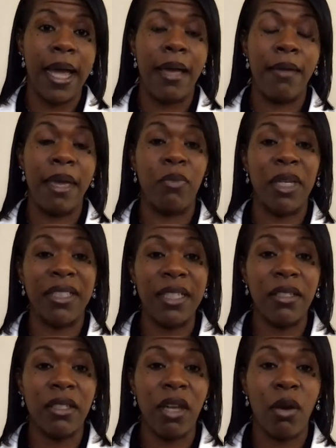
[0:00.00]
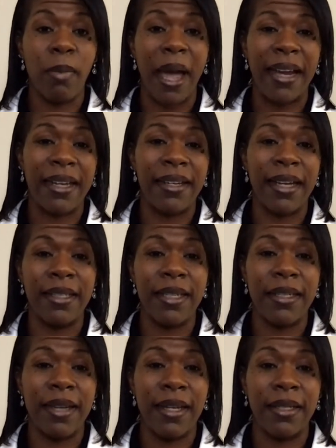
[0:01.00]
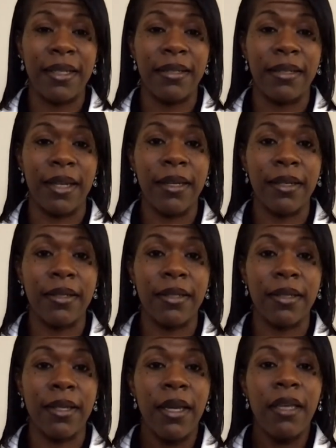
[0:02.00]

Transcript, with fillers: um, and we did so back in 1996,